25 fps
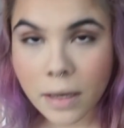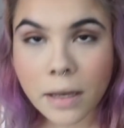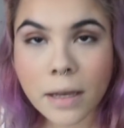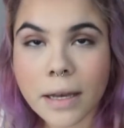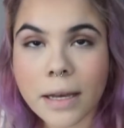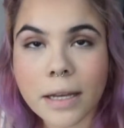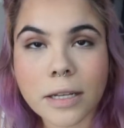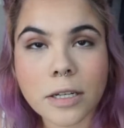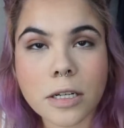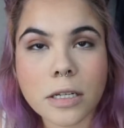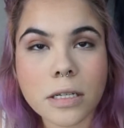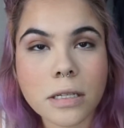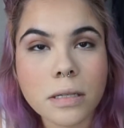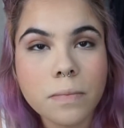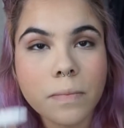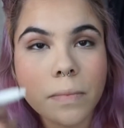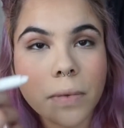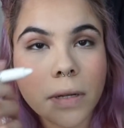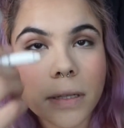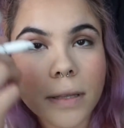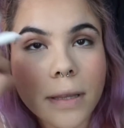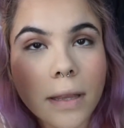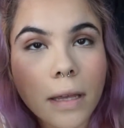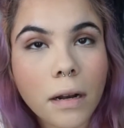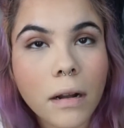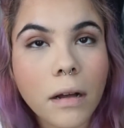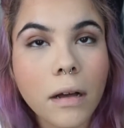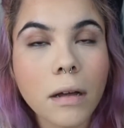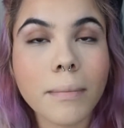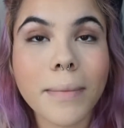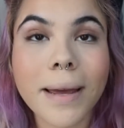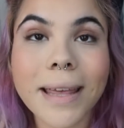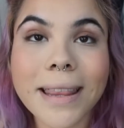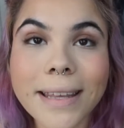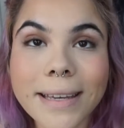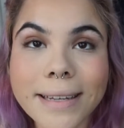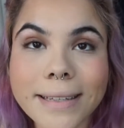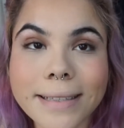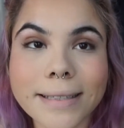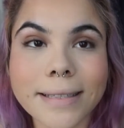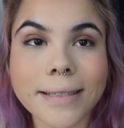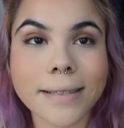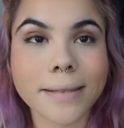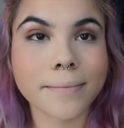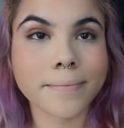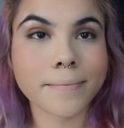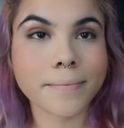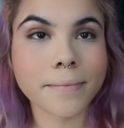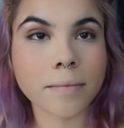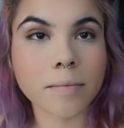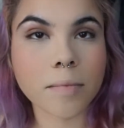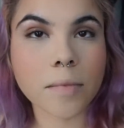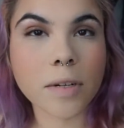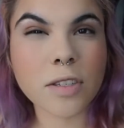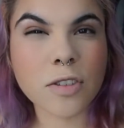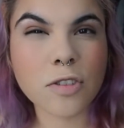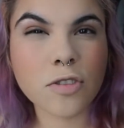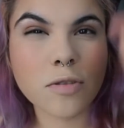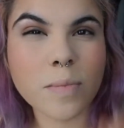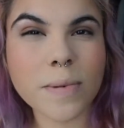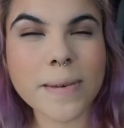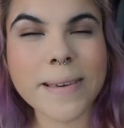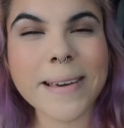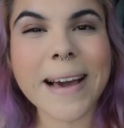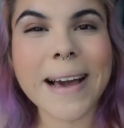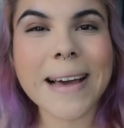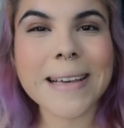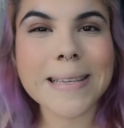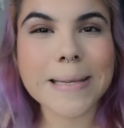and just put that on my lids. I'm gonna zoom you guys